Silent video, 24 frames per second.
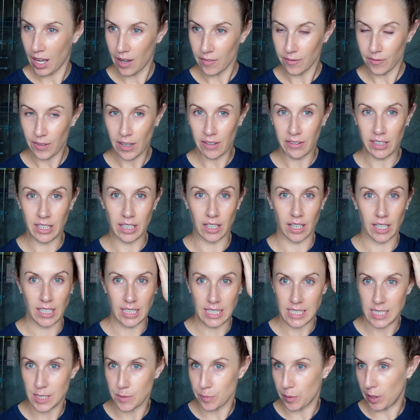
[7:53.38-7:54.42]
very lightly
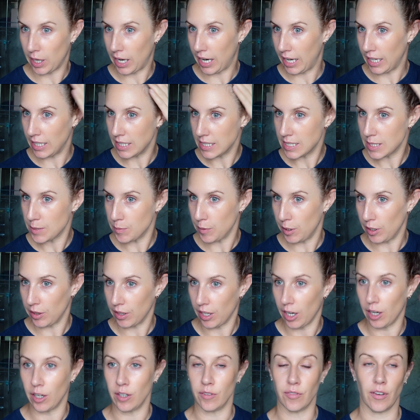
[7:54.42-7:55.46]
spray, smooth
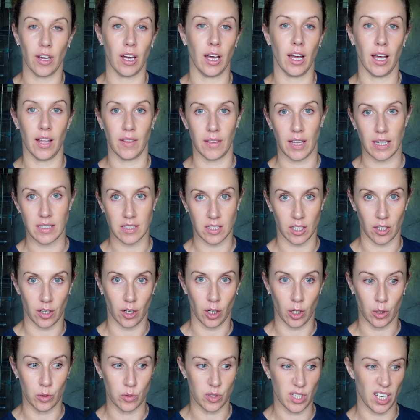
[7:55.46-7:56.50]
it over, and that's going to
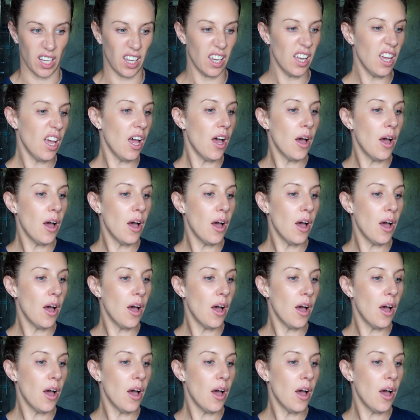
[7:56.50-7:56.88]
hold it.